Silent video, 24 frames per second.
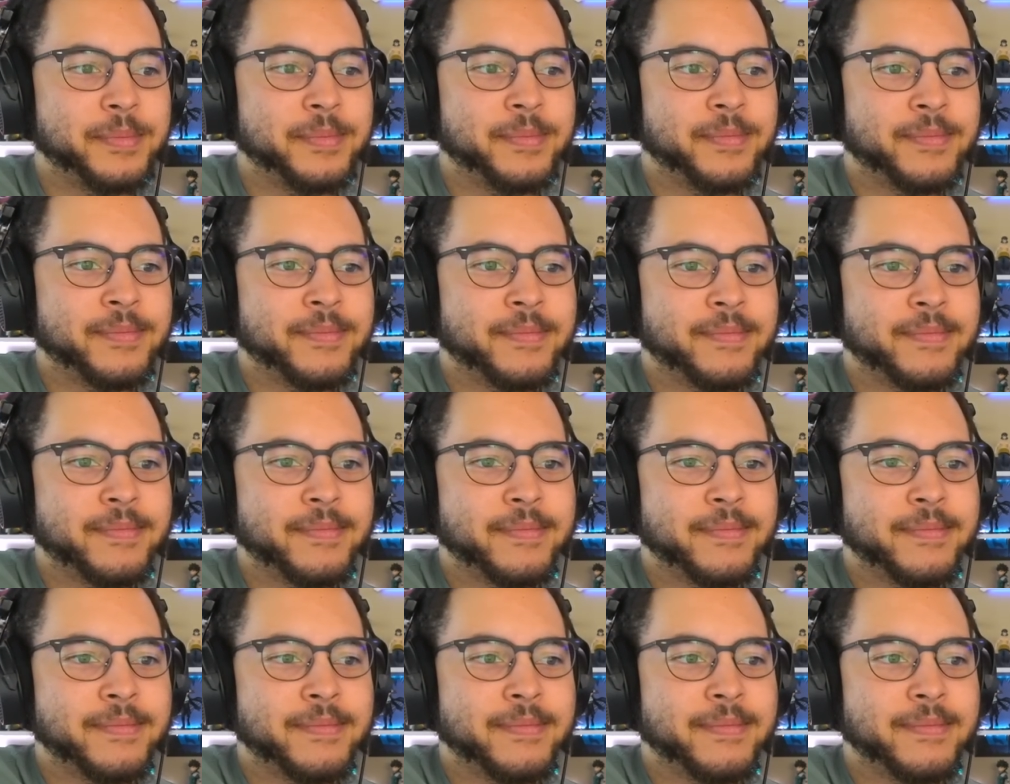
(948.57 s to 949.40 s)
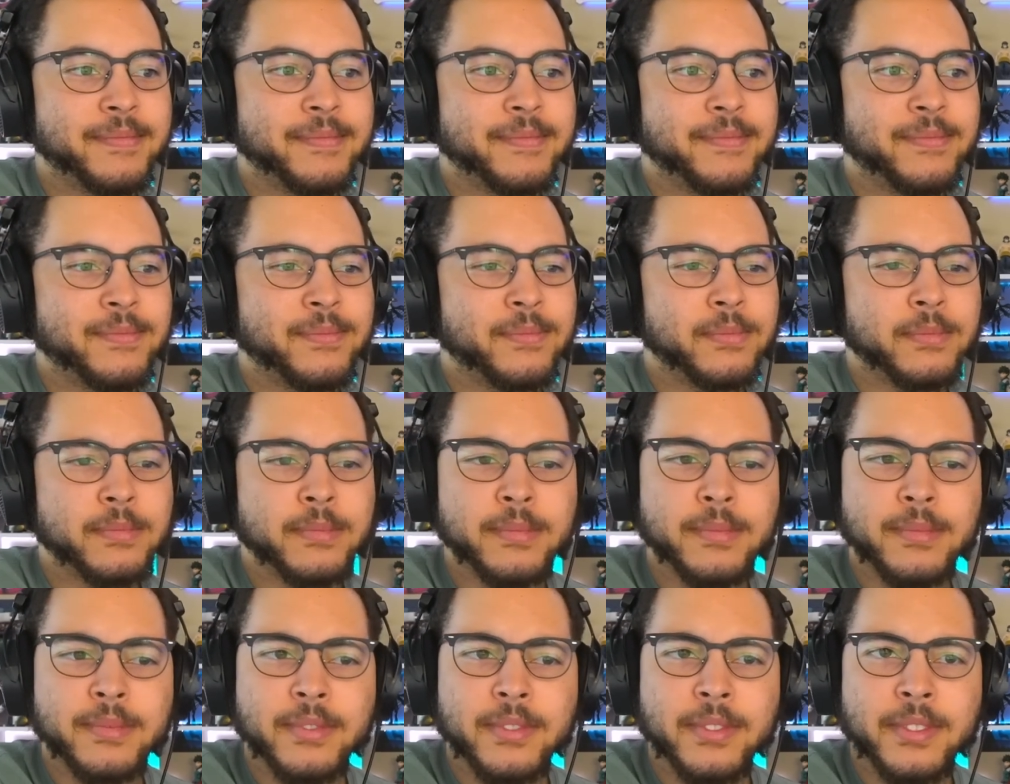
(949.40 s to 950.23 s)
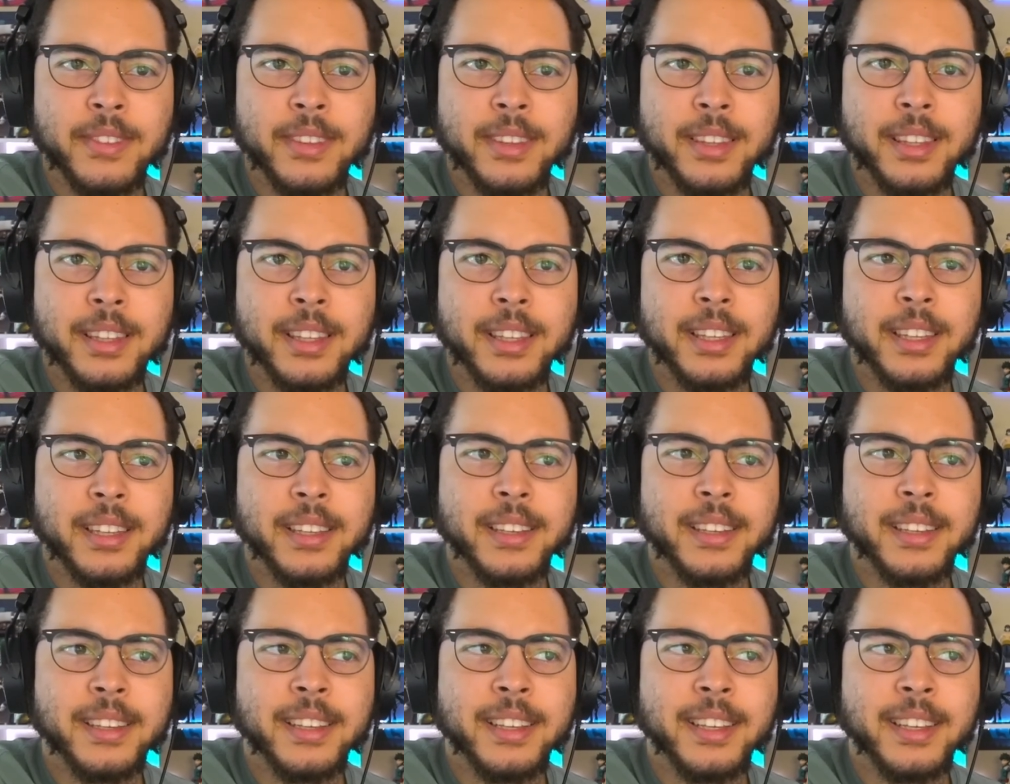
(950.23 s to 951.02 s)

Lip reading: (silence)